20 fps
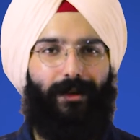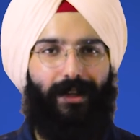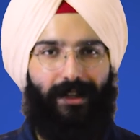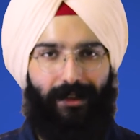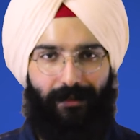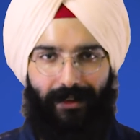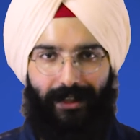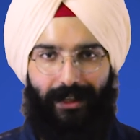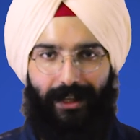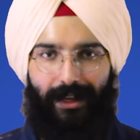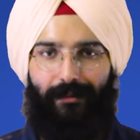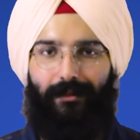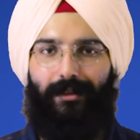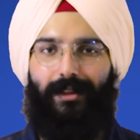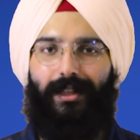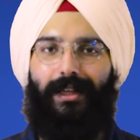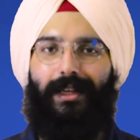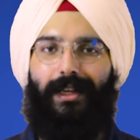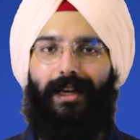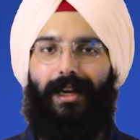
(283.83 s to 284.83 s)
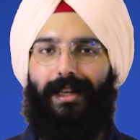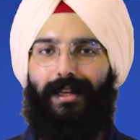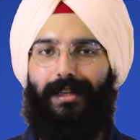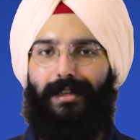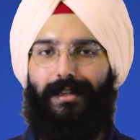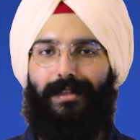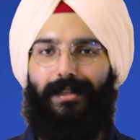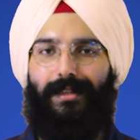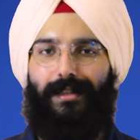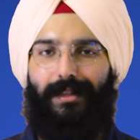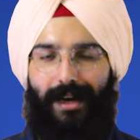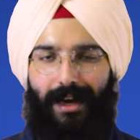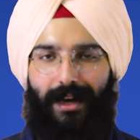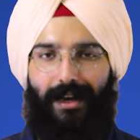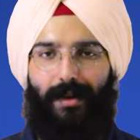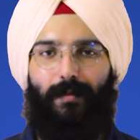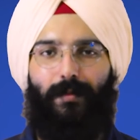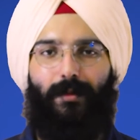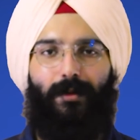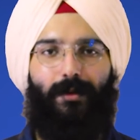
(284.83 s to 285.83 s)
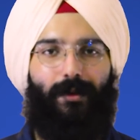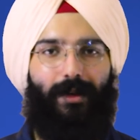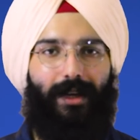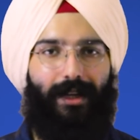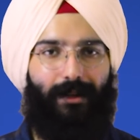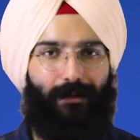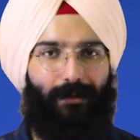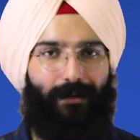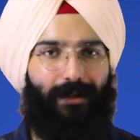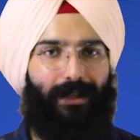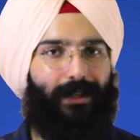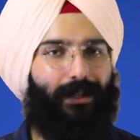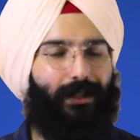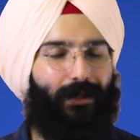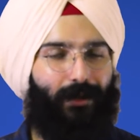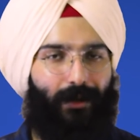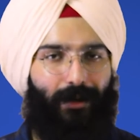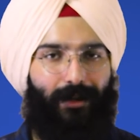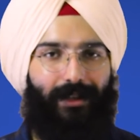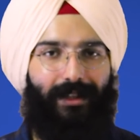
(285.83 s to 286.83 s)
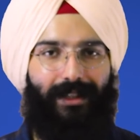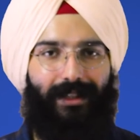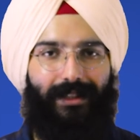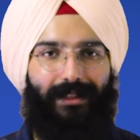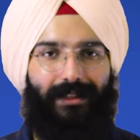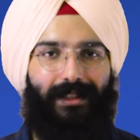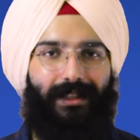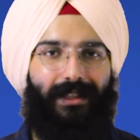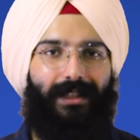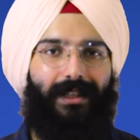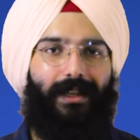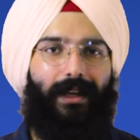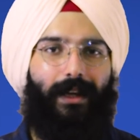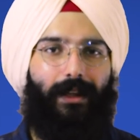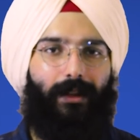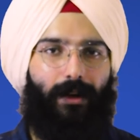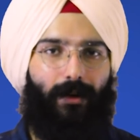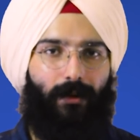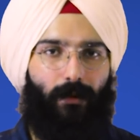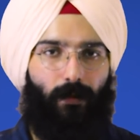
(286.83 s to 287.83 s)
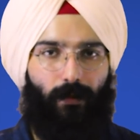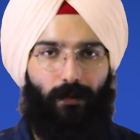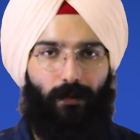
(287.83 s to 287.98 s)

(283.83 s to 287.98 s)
ready with everything and it's time to calculate the coordinates. Now,